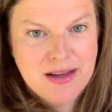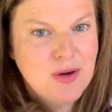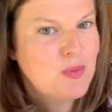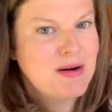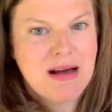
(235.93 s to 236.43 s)

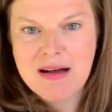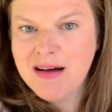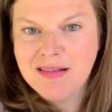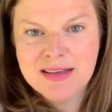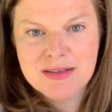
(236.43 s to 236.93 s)
We're not
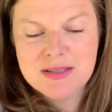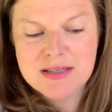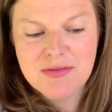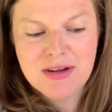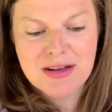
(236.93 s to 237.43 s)
calling your
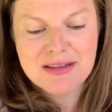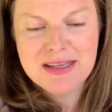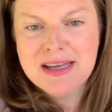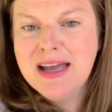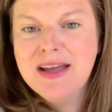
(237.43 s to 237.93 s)
stuff
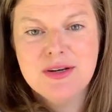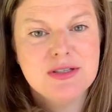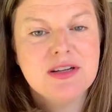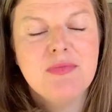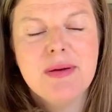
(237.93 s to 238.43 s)
ugly. Your
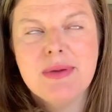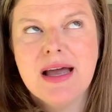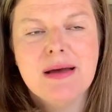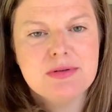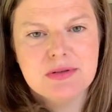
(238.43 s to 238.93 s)
stuff might be
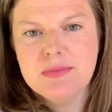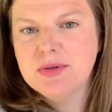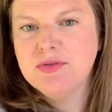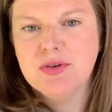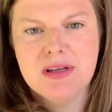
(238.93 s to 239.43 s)
absolutely
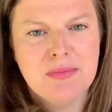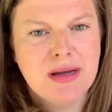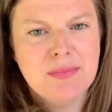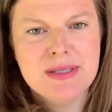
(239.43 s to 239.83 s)
beautiful. It might be